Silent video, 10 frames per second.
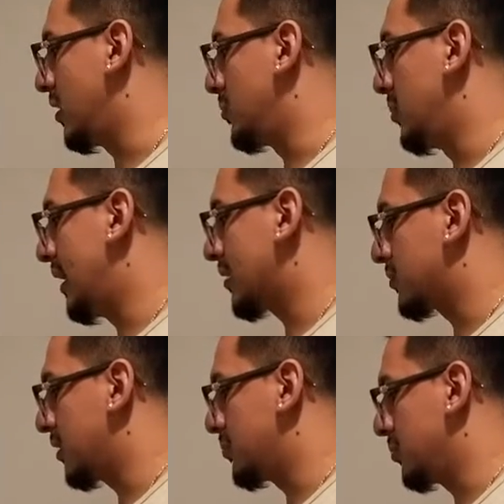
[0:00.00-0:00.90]
Black,
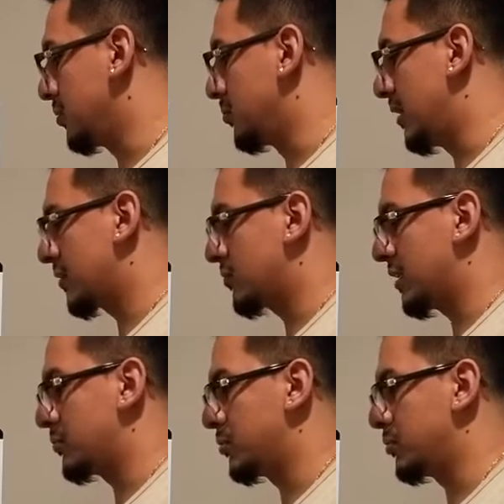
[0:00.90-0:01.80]
red, blue, black,
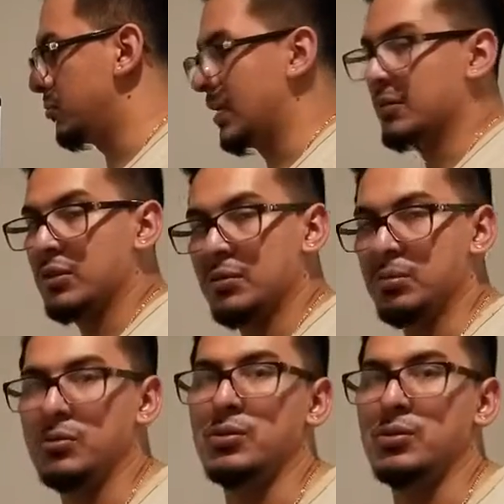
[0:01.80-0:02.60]
red, blue, black, red, blue.